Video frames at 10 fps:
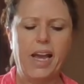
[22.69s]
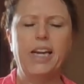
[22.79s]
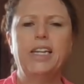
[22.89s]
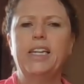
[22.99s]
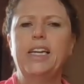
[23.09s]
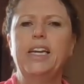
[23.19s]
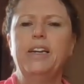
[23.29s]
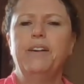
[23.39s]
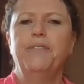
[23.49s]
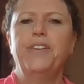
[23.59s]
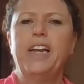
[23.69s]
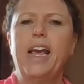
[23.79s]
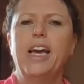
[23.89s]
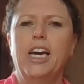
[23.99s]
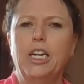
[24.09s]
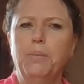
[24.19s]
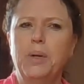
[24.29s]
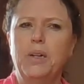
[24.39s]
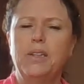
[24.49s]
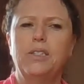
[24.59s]
And if an
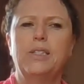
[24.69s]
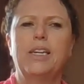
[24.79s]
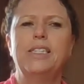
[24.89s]
animal is